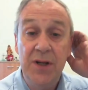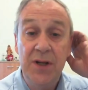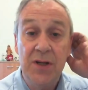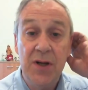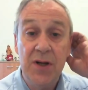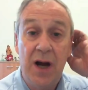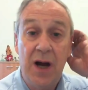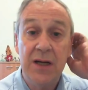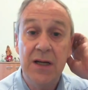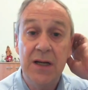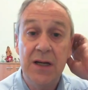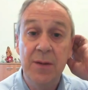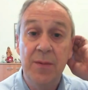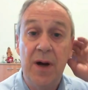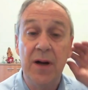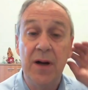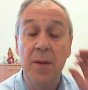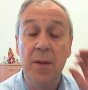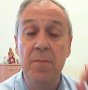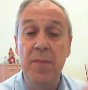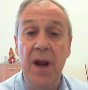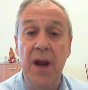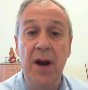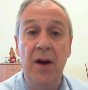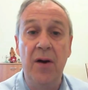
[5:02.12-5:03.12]
talked about
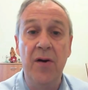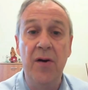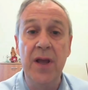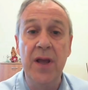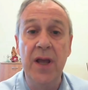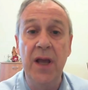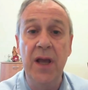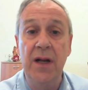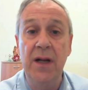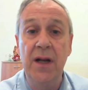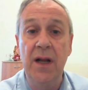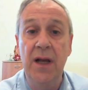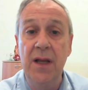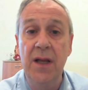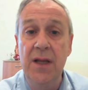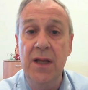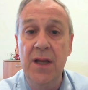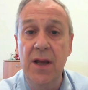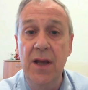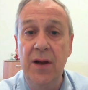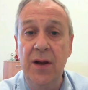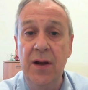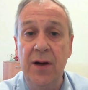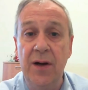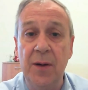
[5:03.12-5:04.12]
a Marian
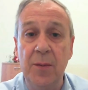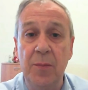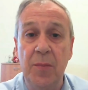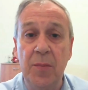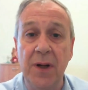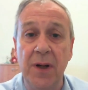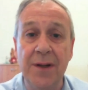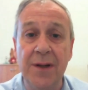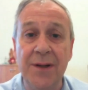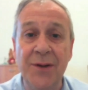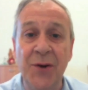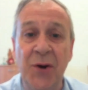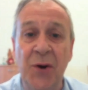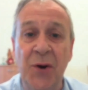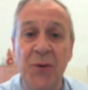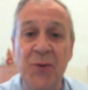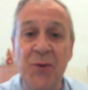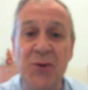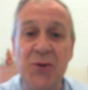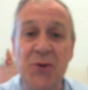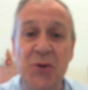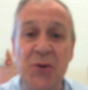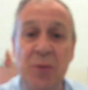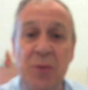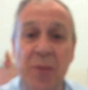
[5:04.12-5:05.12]
year, but
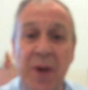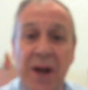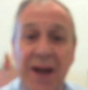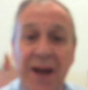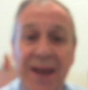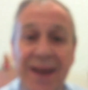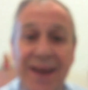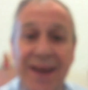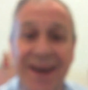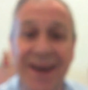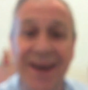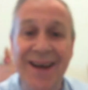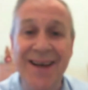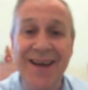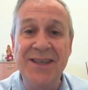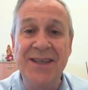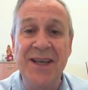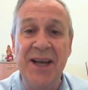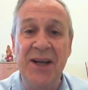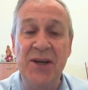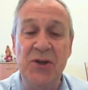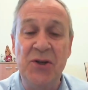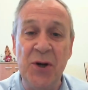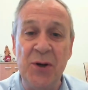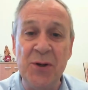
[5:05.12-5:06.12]
there's too many.
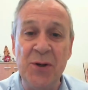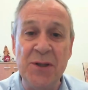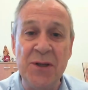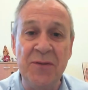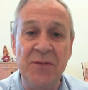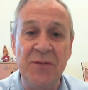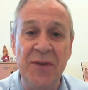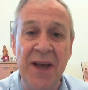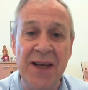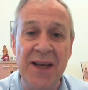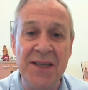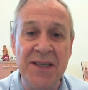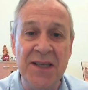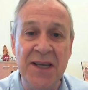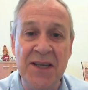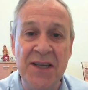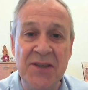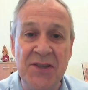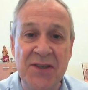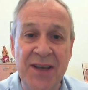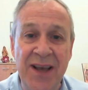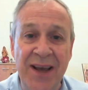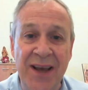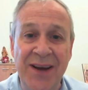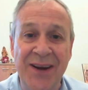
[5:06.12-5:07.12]
St. Joseph has
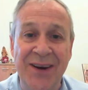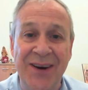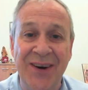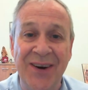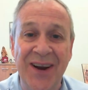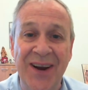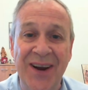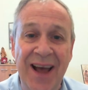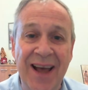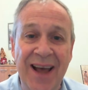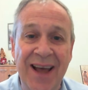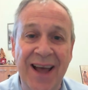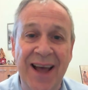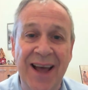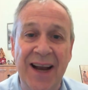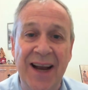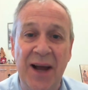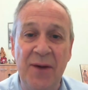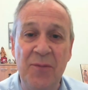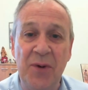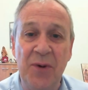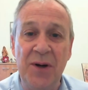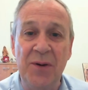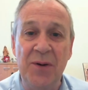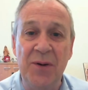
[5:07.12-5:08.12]
his year, and I
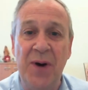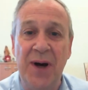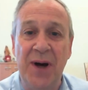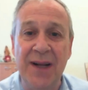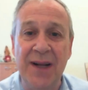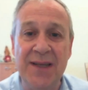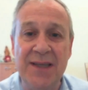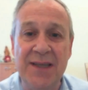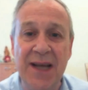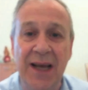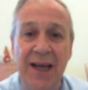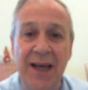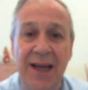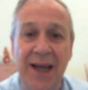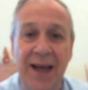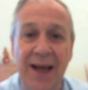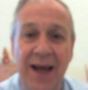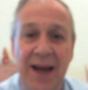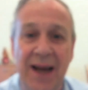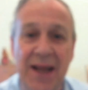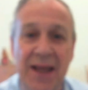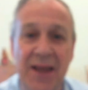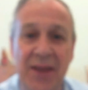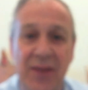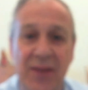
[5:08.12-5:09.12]
wouldn't want to take
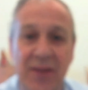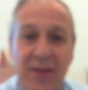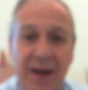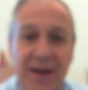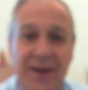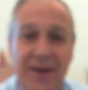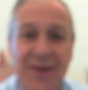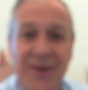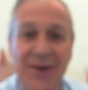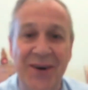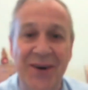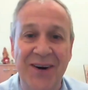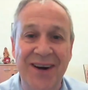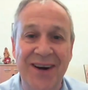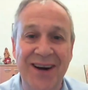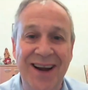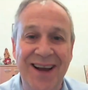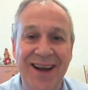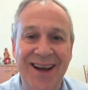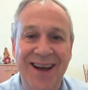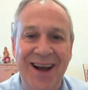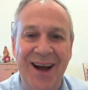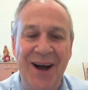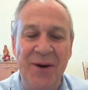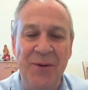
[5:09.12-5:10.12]
any
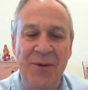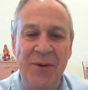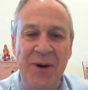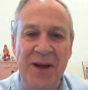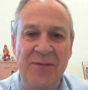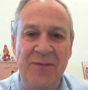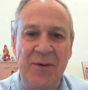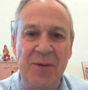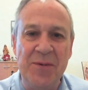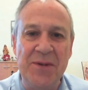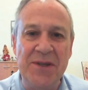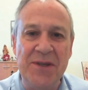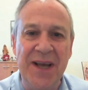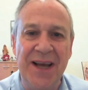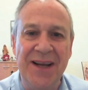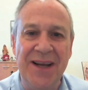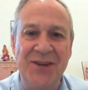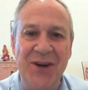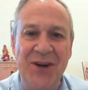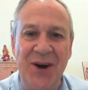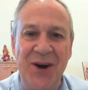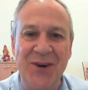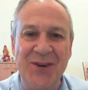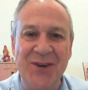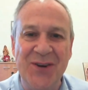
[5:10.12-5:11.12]
thunder away from St.
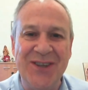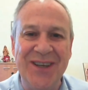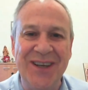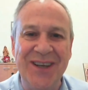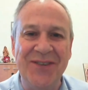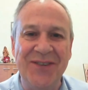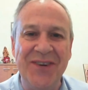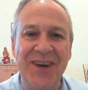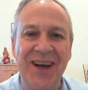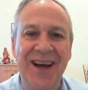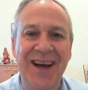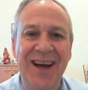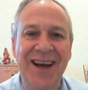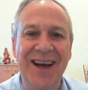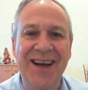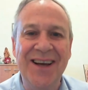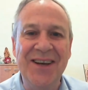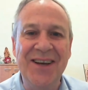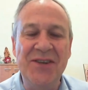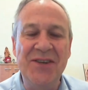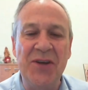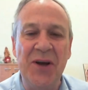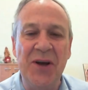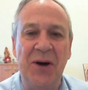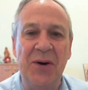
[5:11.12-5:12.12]
Joseph.
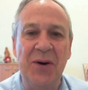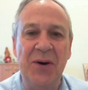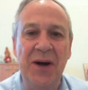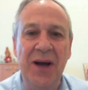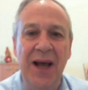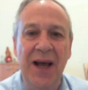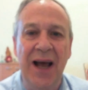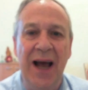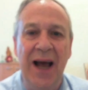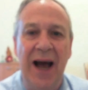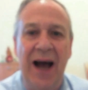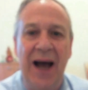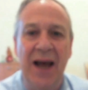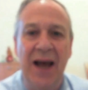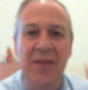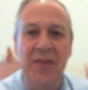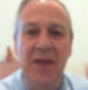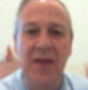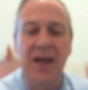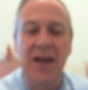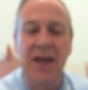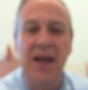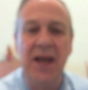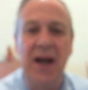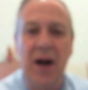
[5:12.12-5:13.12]
So I
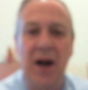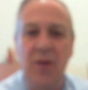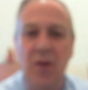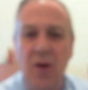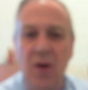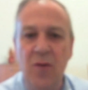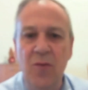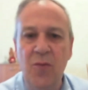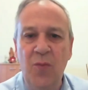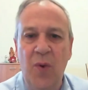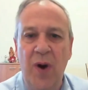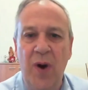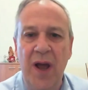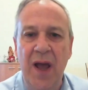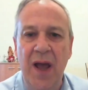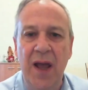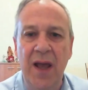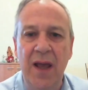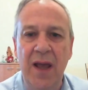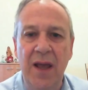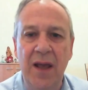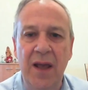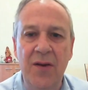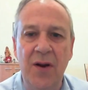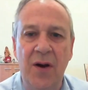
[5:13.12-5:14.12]
think in our own
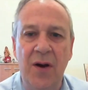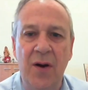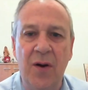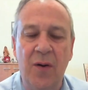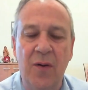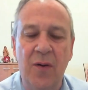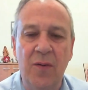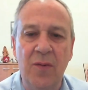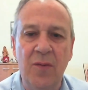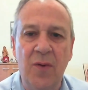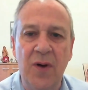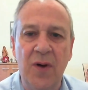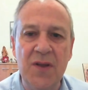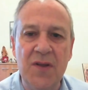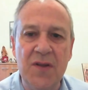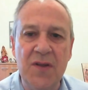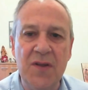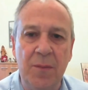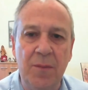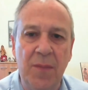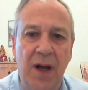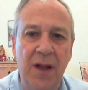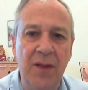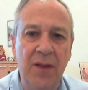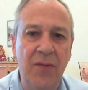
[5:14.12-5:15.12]
way, you know, once a
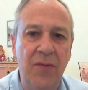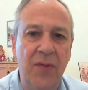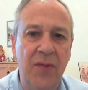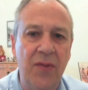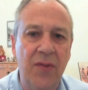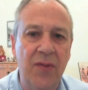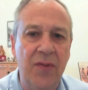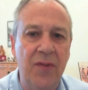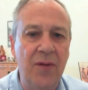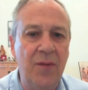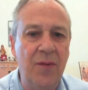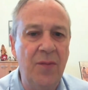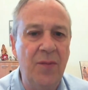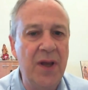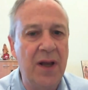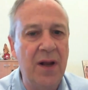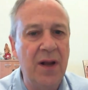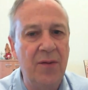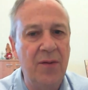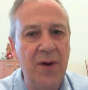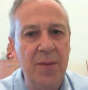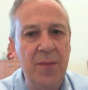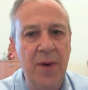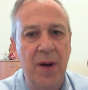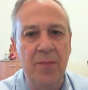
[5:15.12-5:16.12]
month we can
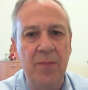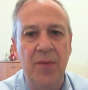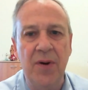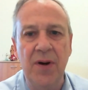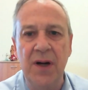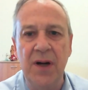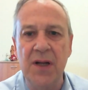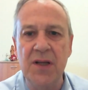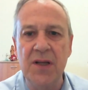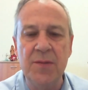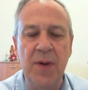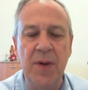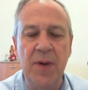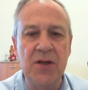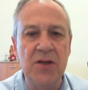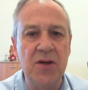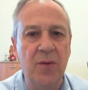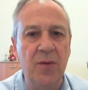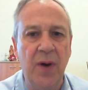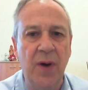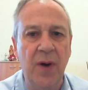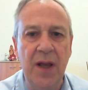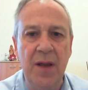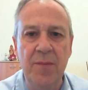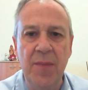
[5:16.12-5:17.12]
remember in a special
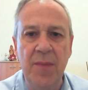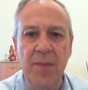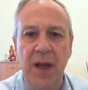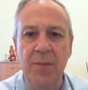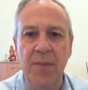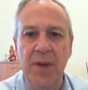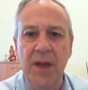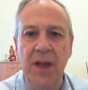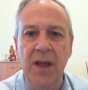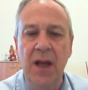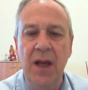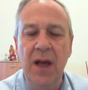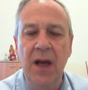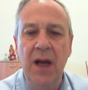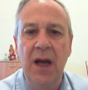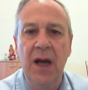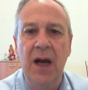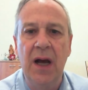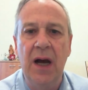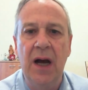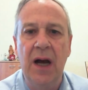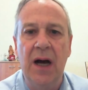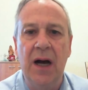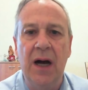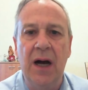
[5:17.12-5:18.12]
way, maybe
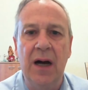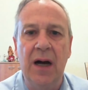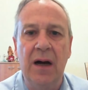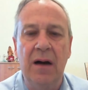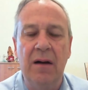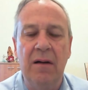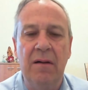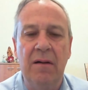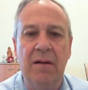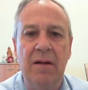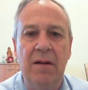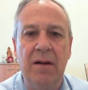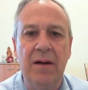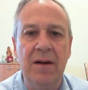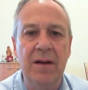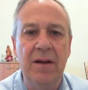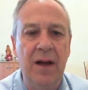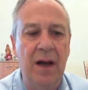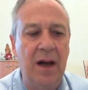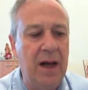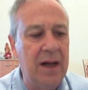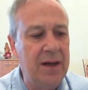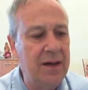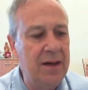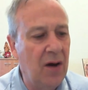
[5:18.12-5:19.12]

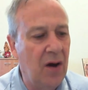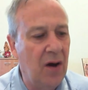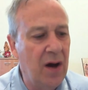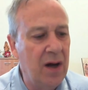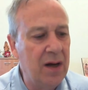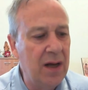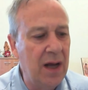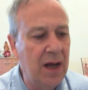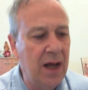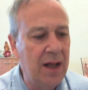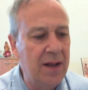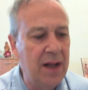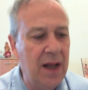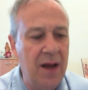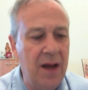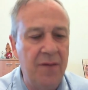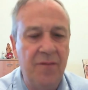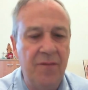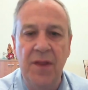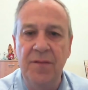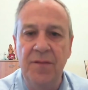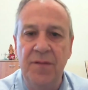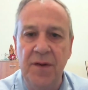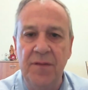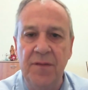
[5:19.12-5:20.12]
at
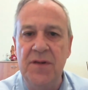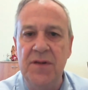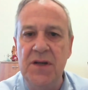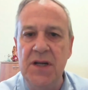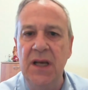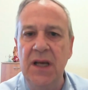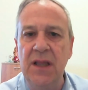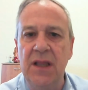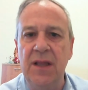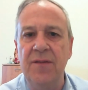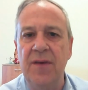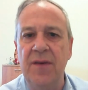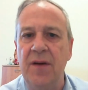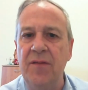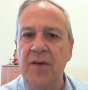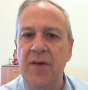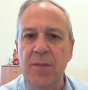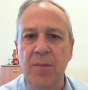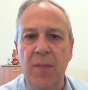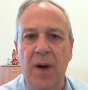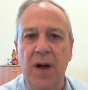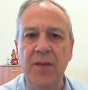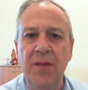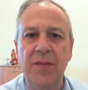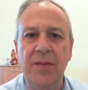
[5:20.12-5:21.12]
the 15th of every
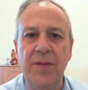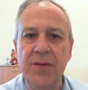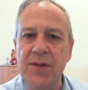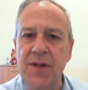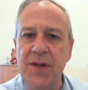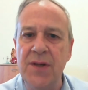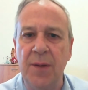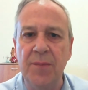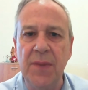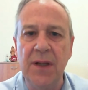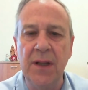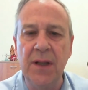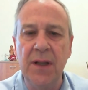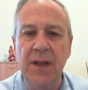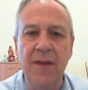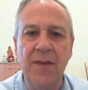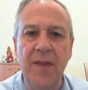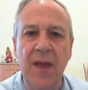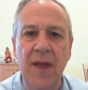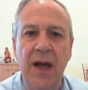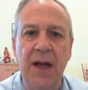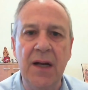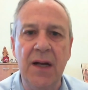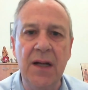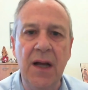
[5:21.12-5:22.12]
month or something like
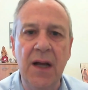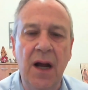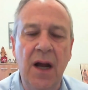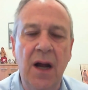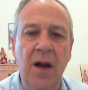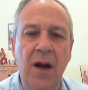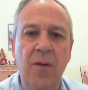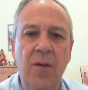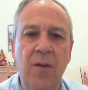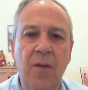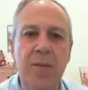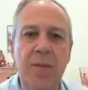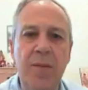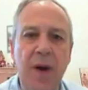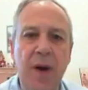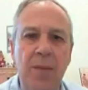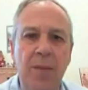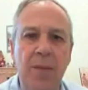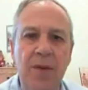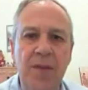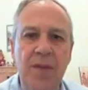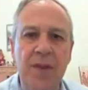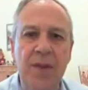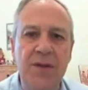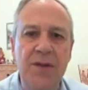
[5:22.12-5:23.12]
that,
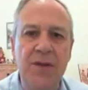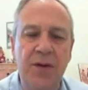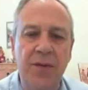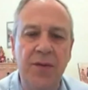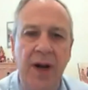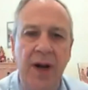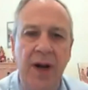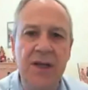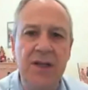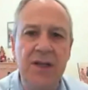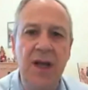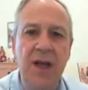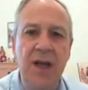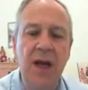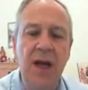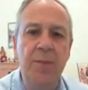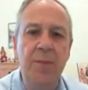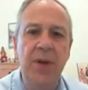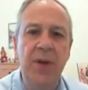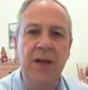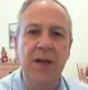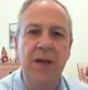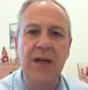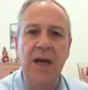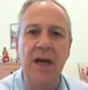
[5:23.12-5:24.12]
remember this grace,
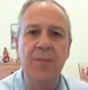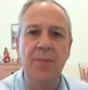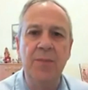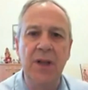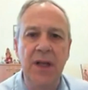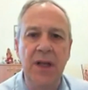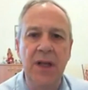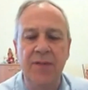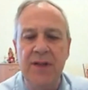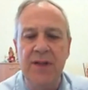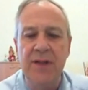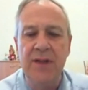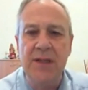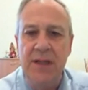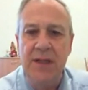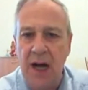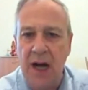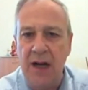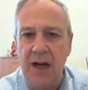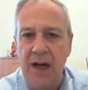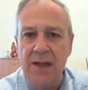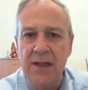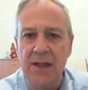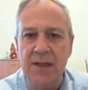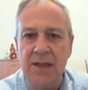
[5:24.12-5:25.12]
because I believe it's
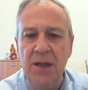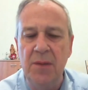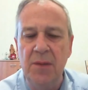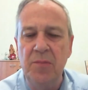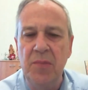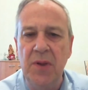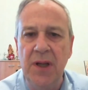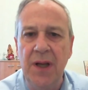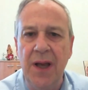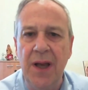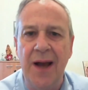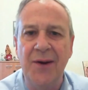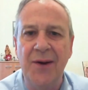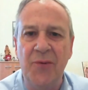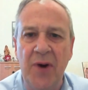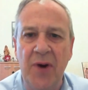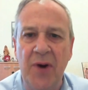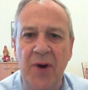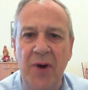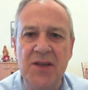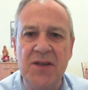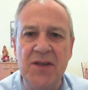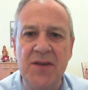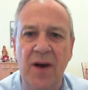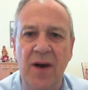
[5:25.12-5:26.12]
not simply a
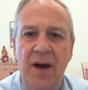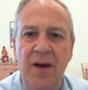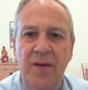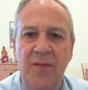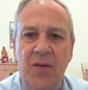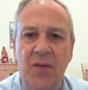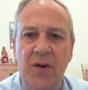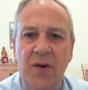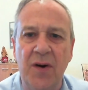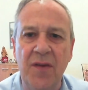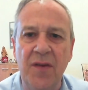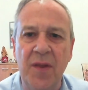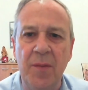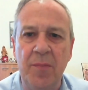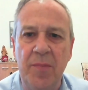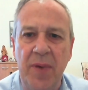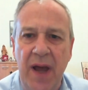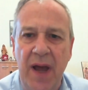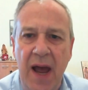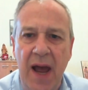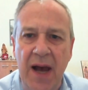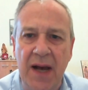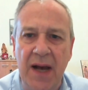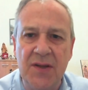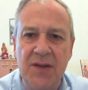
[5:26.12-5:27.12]
grace for the
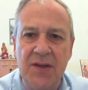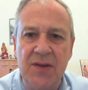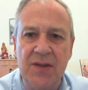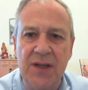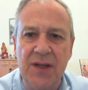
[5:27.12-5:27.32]
past.